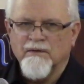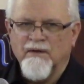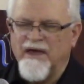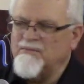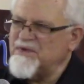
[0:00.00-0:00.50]

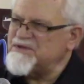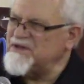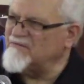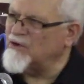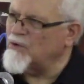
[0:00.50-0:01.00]
He must
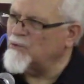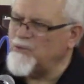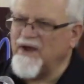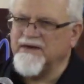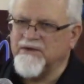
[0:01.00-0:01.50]
never
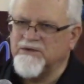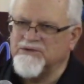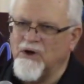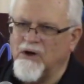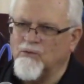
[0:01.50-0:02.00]
have read
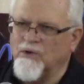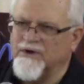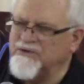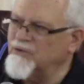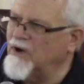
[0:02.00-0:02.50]
John
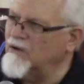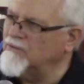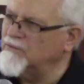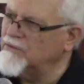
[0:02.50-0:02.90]
1.12